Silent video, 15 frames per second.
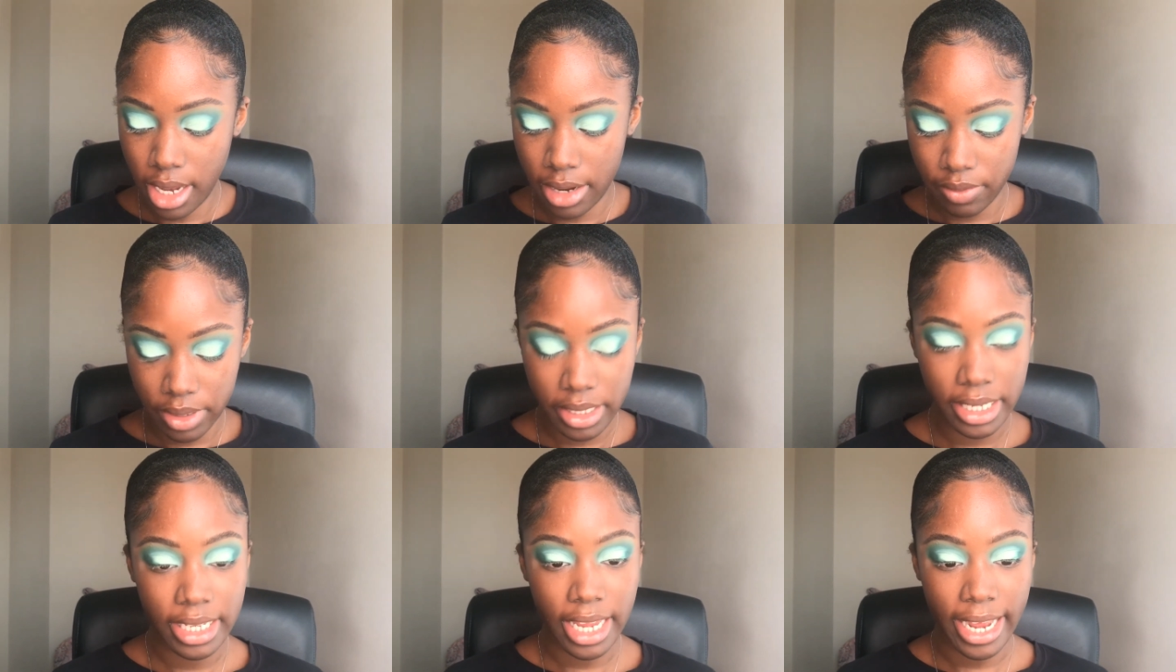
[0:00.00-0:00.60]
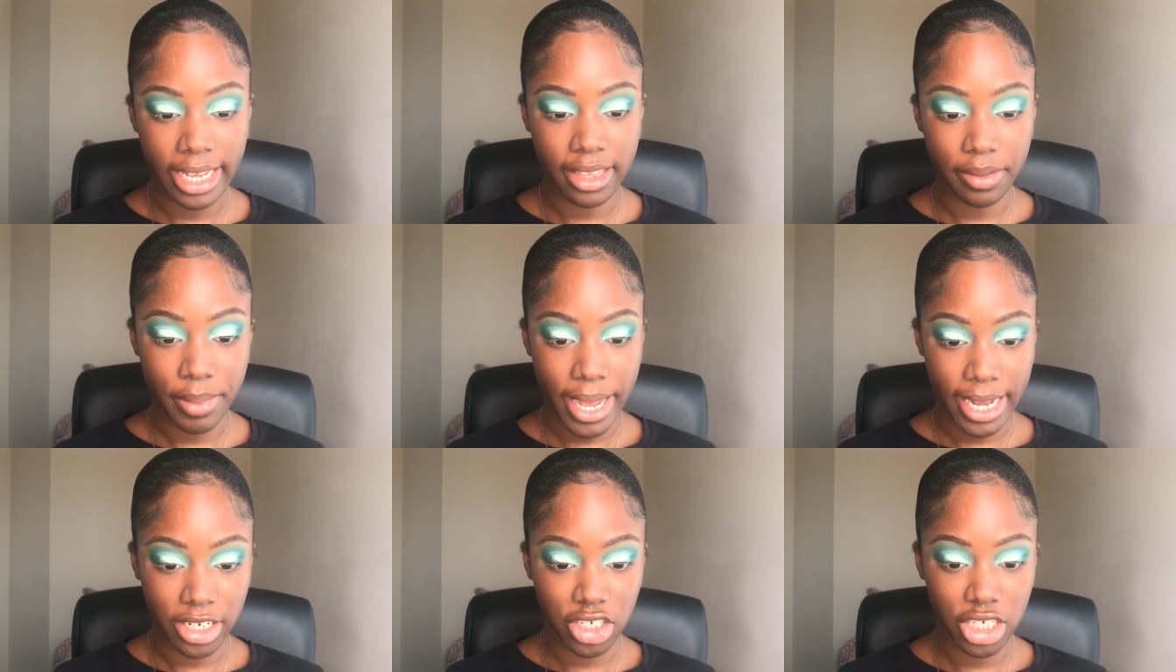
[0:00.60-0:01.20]
I really like the
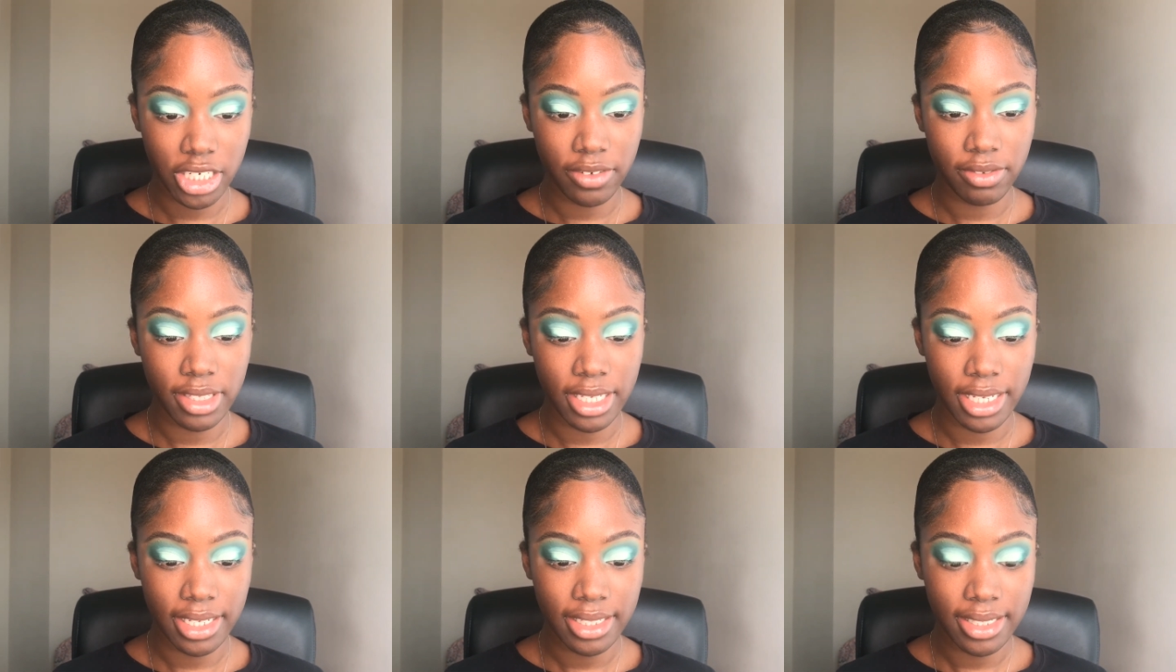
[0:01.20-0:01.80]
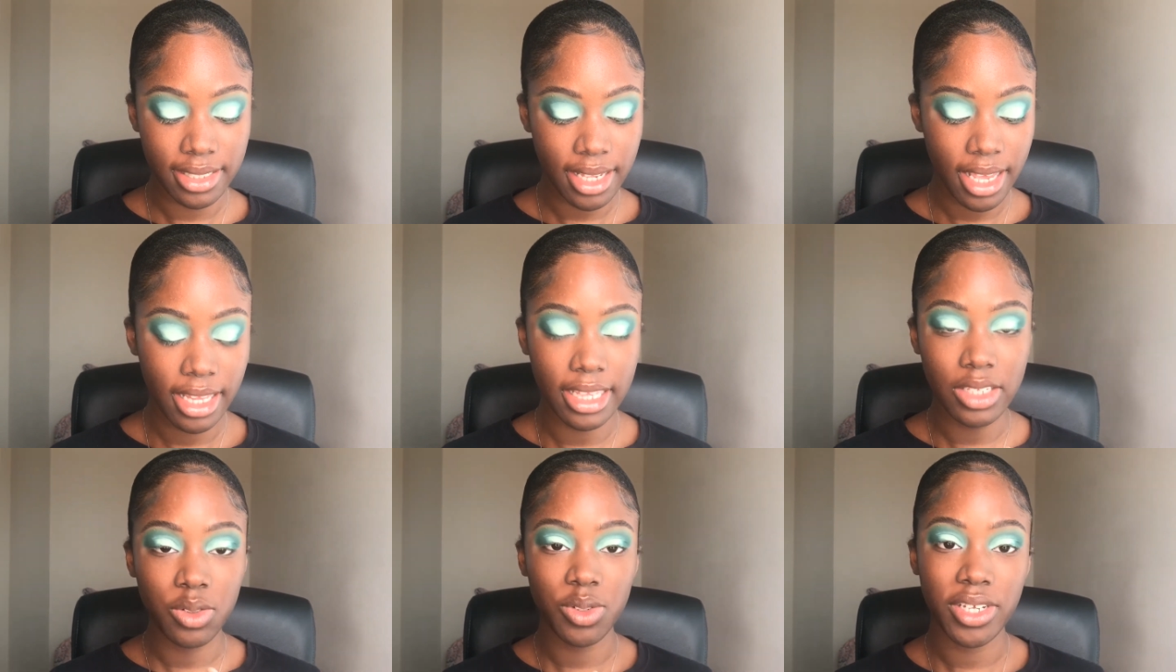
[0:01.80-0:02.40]
packaging of this.
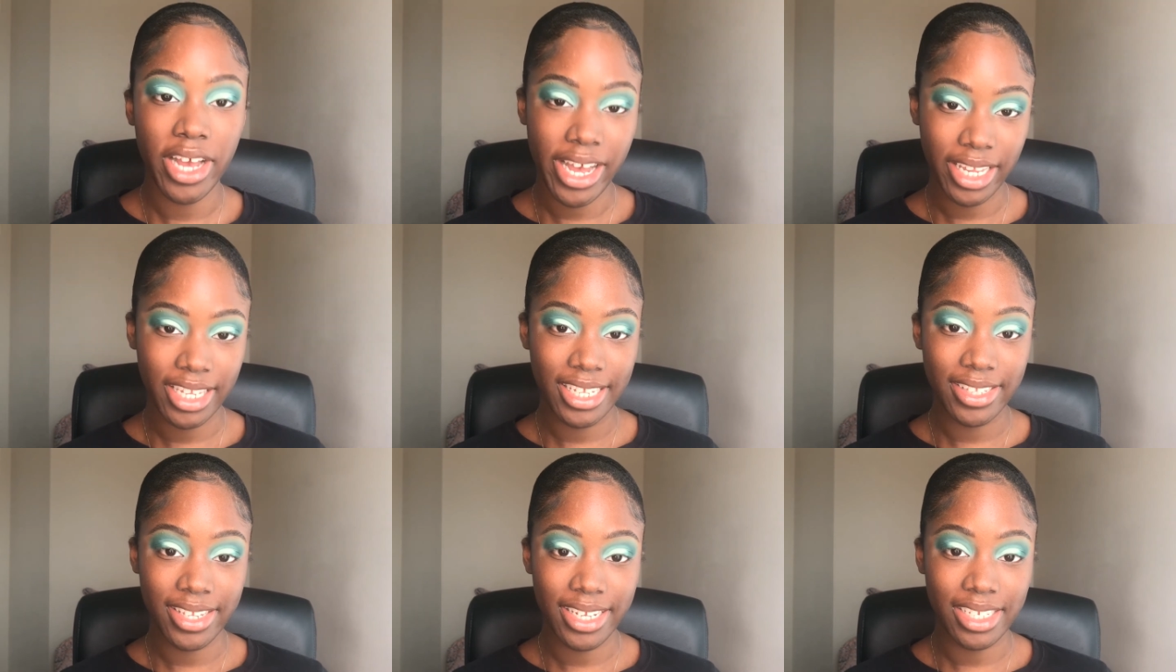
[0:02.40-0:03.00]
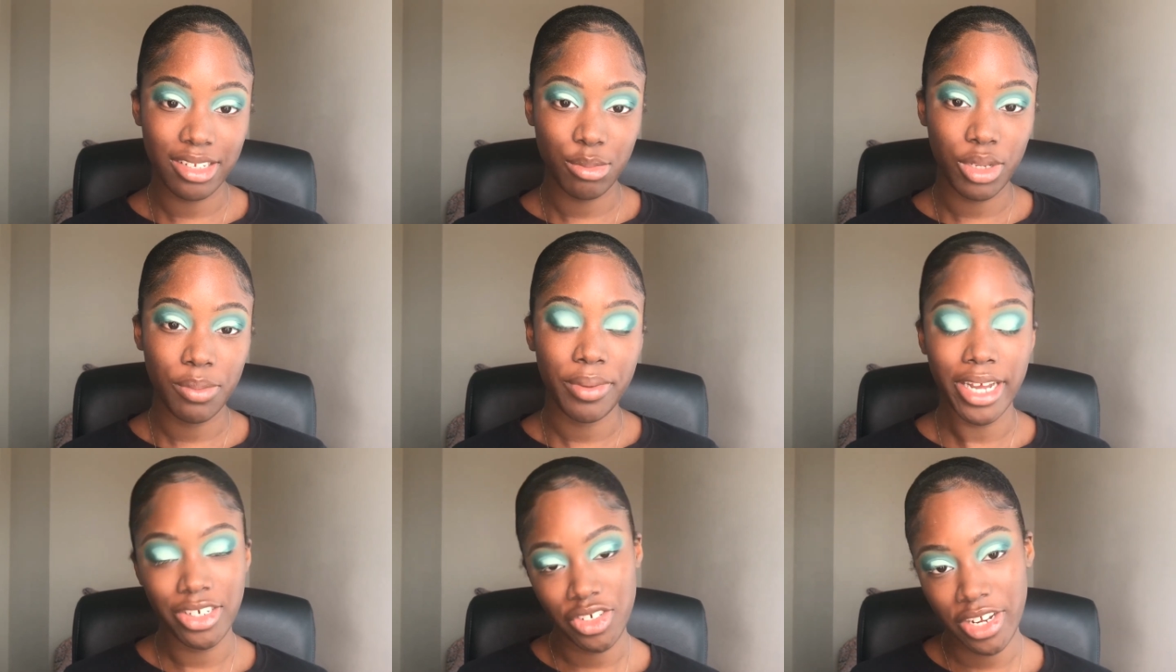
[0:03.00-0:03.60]
This was kindly sent to me
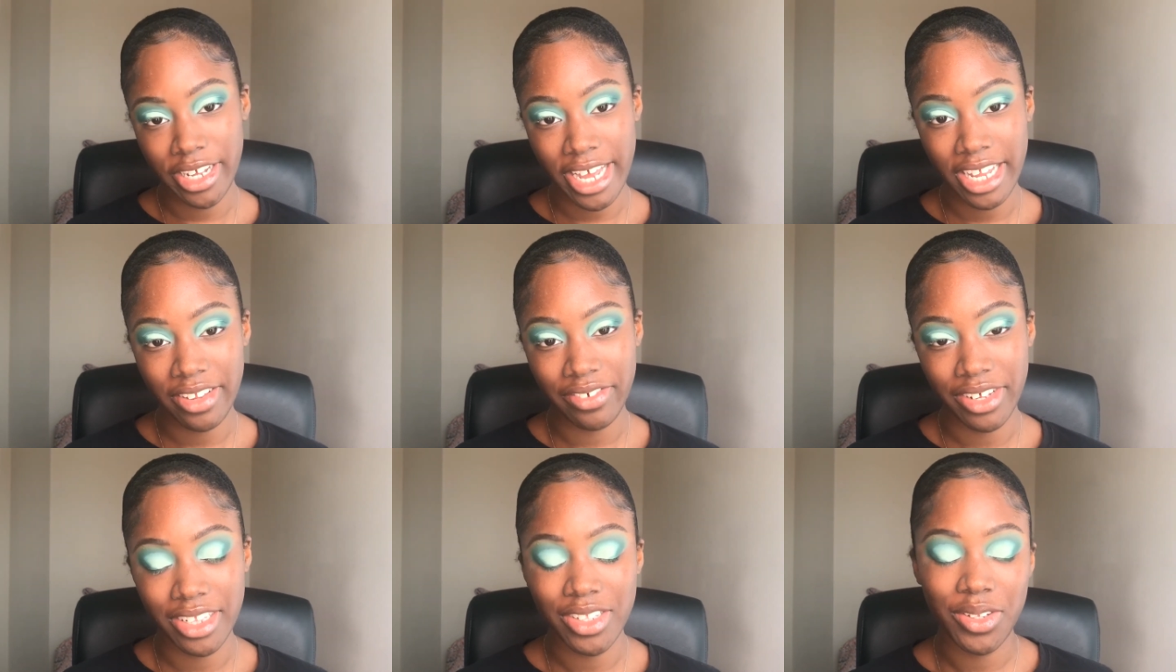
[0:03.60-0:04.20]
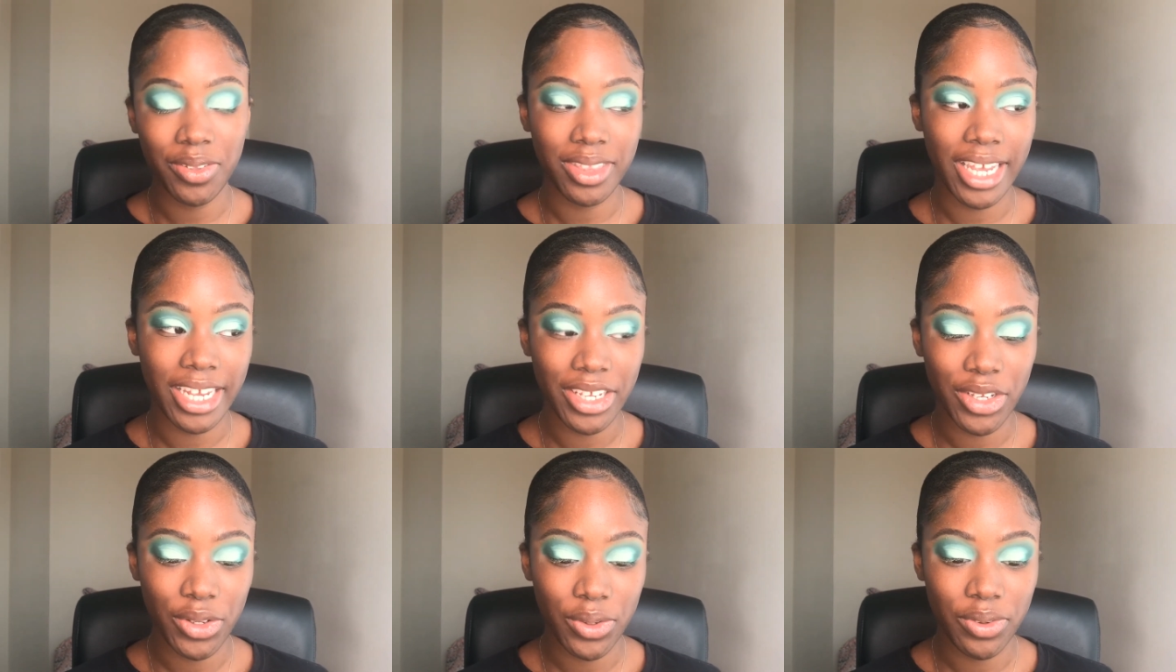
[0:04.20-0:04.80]
by Drunk Elephant so
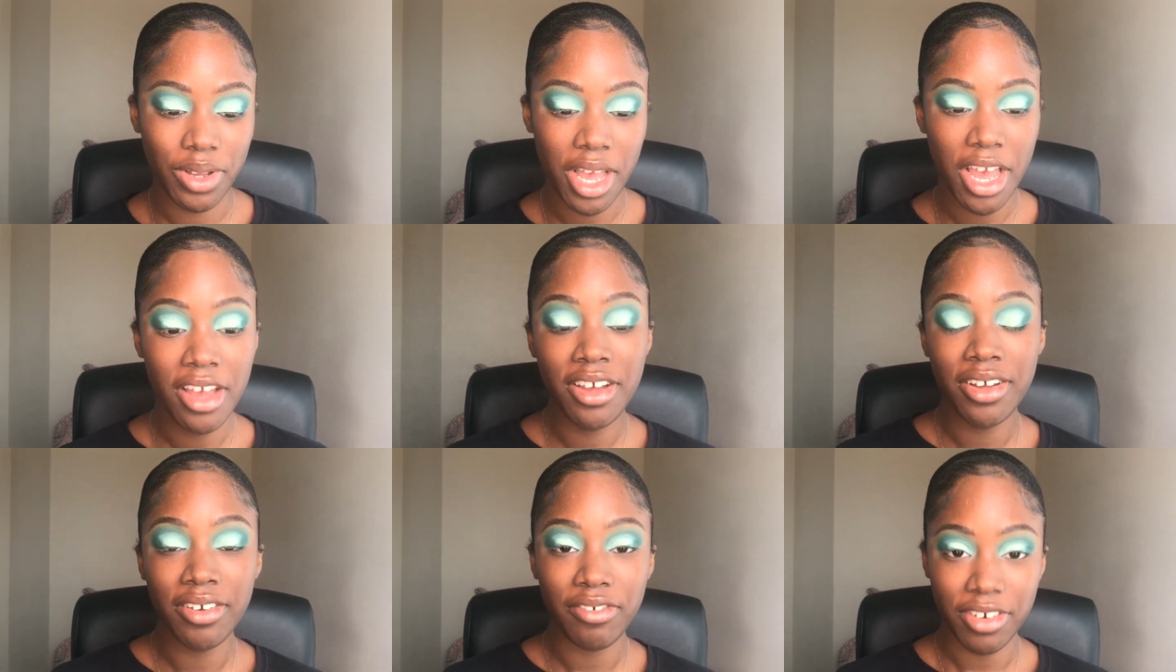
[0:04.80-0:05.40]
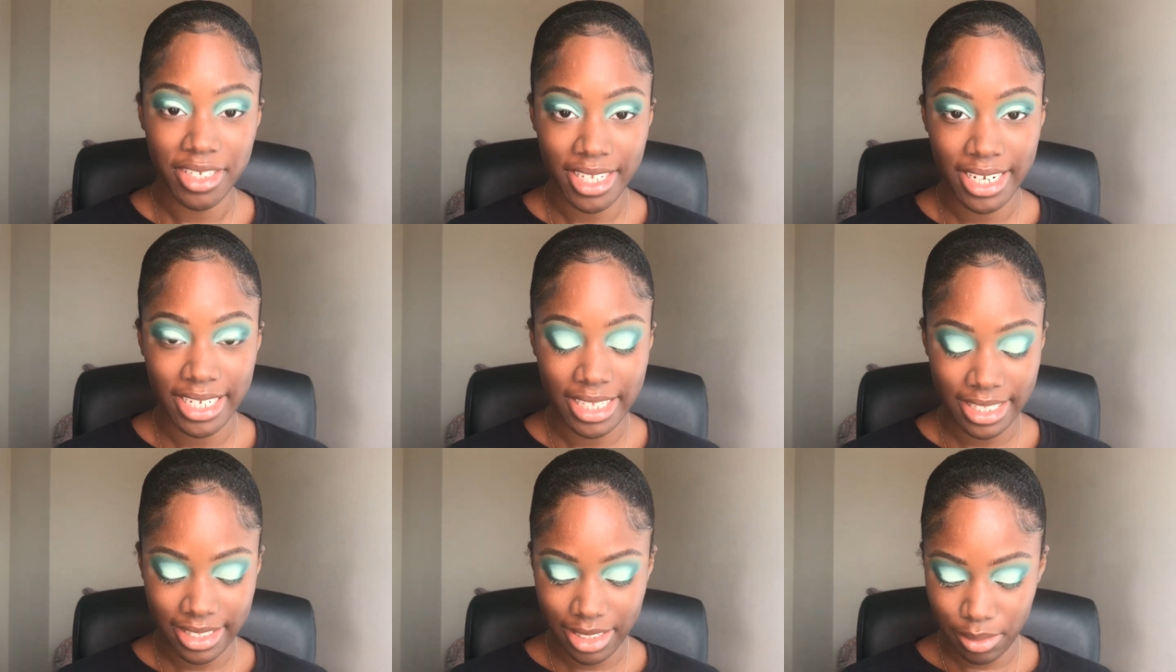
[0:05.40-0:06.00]
thank you for
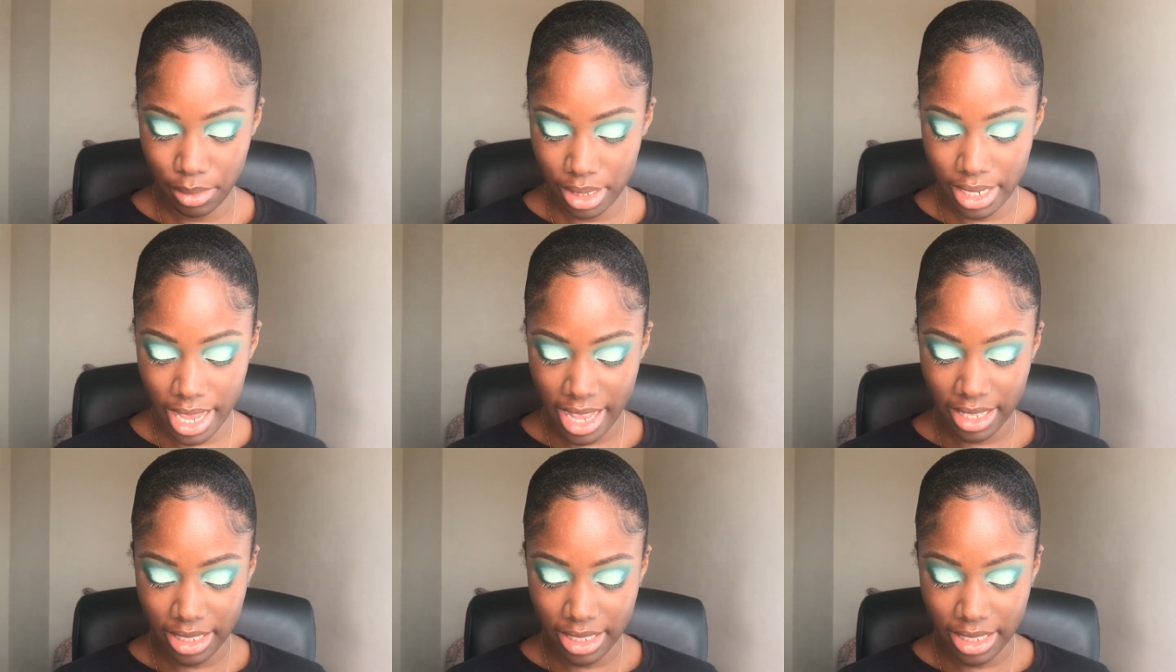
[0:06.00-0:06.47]
sending this to me.